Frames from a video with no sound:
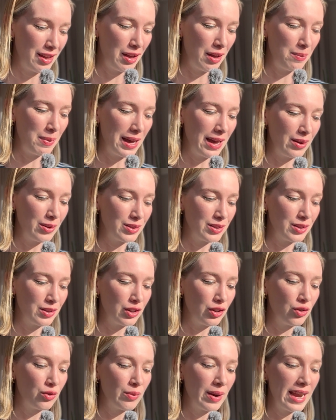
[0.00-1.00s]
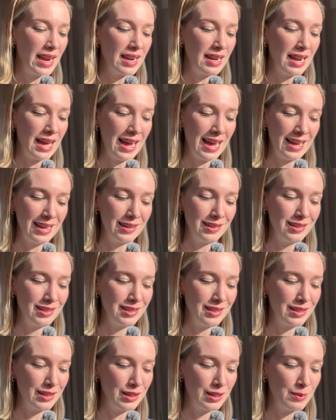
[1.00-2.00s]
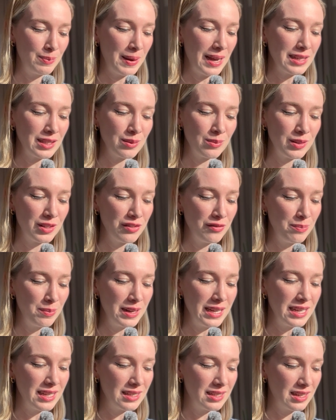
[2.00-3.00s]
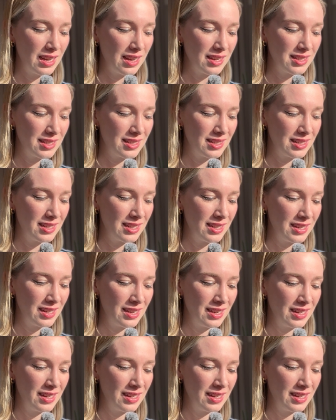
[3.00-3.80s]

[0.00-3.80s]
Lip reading: about the grey land, the spasms of bleak dust,